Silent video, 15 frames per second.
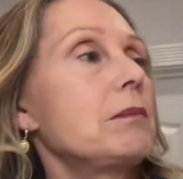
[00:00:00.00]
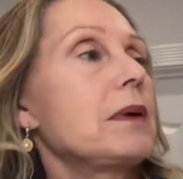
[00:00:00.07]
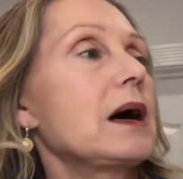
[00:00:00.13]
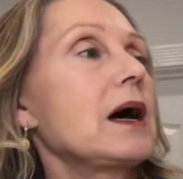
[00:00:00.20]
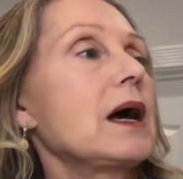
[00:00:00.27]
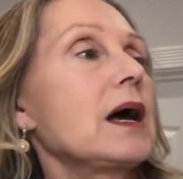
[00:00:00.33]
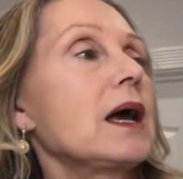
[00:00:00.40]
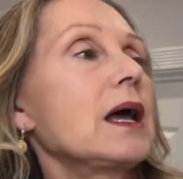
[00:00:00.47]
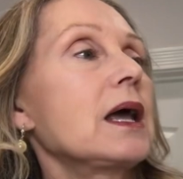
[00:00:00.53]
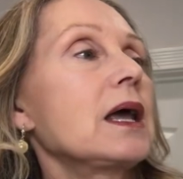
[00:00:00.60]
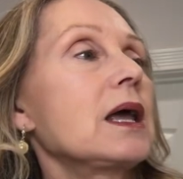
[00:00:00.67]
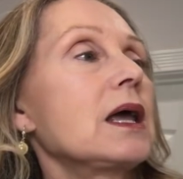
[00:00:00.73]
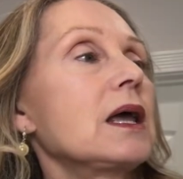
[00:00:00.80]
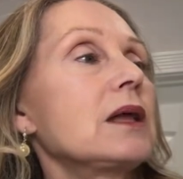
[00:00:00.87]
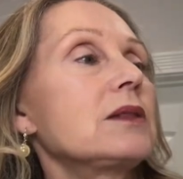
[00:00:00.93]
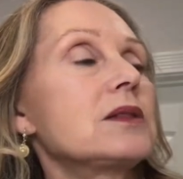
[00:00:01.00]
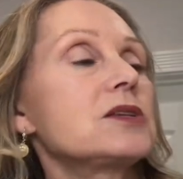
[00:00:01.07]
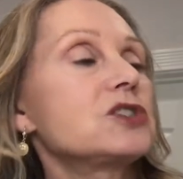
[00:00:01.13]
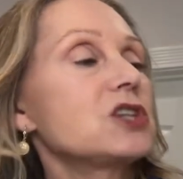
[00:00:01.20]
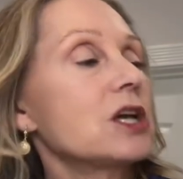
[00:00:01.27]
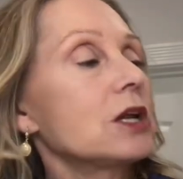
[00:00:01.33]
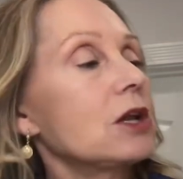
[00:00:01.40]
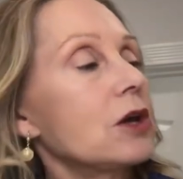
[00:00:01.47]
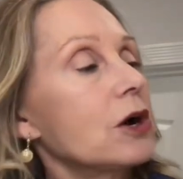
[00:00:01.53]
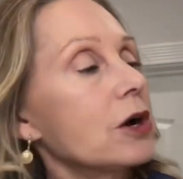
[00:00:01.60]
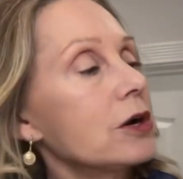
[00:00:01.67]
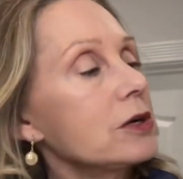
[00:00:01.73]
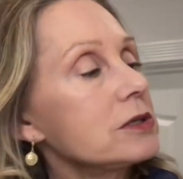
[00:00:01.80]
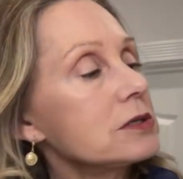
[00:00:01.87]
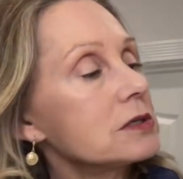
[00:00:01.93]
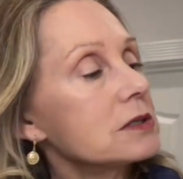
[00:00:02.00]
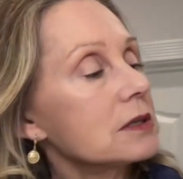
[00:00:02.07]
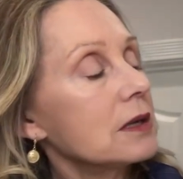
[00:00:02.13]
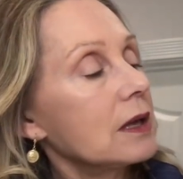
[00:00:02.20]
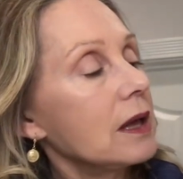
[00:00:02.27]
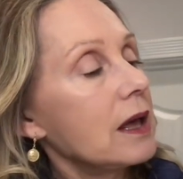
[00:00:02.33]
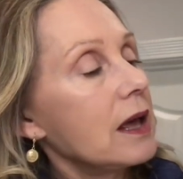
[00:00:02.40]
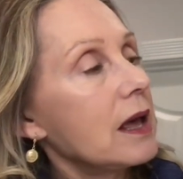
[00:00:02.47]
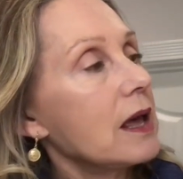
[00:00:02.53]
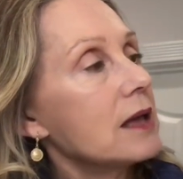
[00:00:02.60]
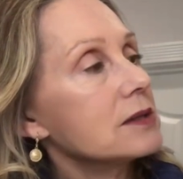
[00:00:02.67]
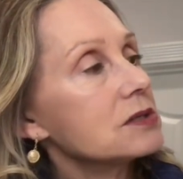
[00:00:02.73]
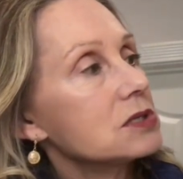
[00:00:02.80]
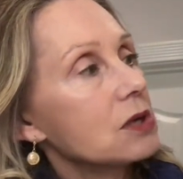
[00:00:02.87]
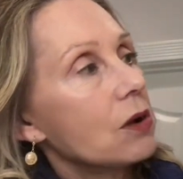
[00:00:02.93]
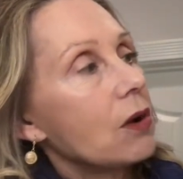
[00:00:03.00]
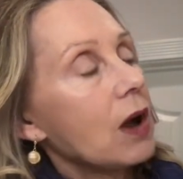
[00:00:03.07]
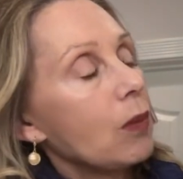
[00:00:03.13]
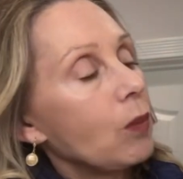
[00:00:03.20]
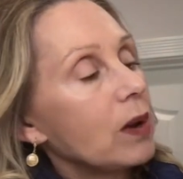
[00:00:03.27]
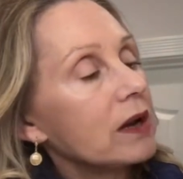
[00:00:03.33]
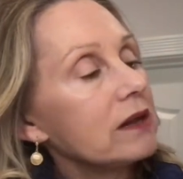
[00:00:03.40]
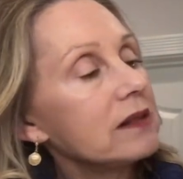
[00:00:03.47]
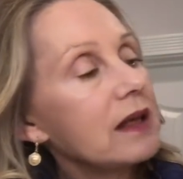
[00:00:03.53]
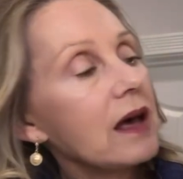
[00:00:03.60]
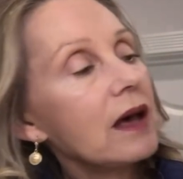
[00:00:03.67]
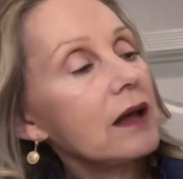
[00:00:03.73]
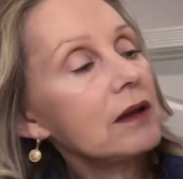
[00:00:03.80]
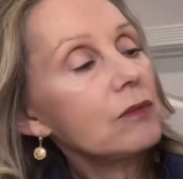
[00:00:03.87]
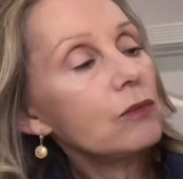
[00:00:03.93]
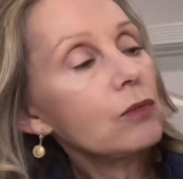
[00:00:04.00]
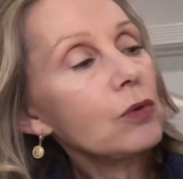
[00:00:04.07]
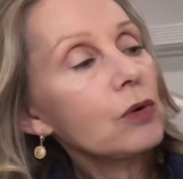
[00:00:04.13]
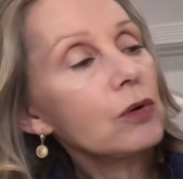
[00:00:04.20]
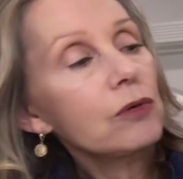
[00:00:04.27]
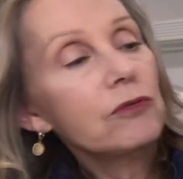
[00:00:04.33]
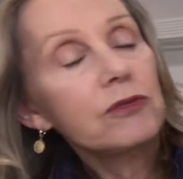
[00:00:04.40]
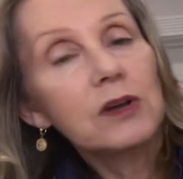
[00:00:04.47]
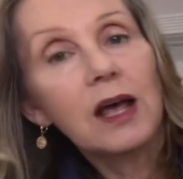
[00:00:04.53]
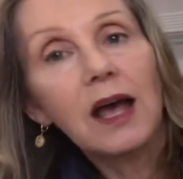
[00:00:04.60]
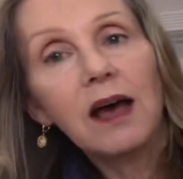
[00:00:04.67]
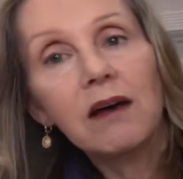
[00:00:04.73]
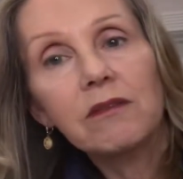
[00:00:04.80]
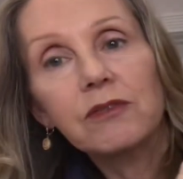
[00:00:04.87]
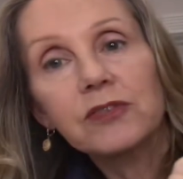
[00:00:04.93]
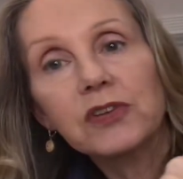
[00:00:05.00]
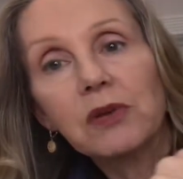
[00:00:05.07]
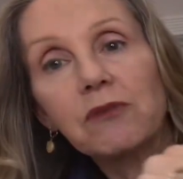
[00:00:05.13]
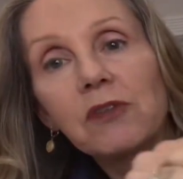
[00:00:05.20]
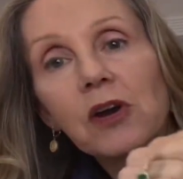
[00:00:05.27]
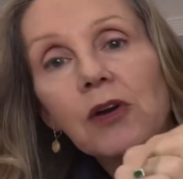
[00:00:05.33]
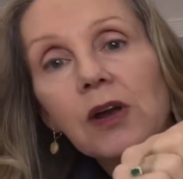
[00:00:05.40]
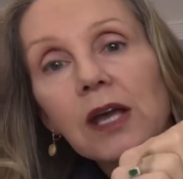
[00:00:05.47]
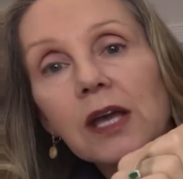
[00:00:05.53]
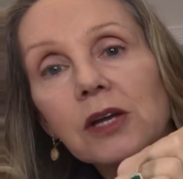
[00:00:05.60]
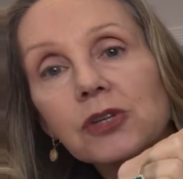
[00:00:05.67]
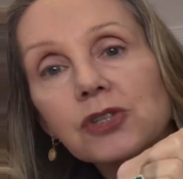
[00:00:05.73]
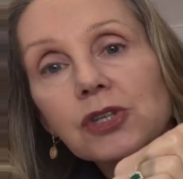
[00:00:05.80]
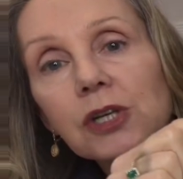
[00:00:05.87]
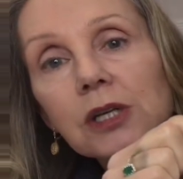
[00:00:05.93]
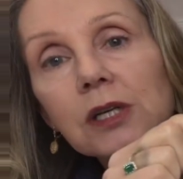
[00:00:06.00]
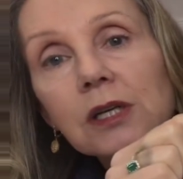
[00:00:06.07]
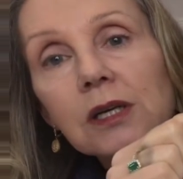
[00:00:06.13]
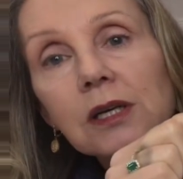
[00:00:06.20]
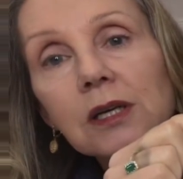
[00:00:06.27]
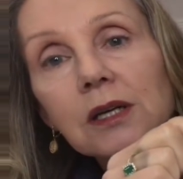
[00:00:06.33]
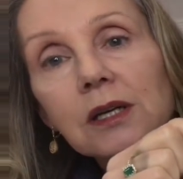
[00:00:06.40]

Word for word: by the Gentle Arts. And so I wanted that roof to have some variegation.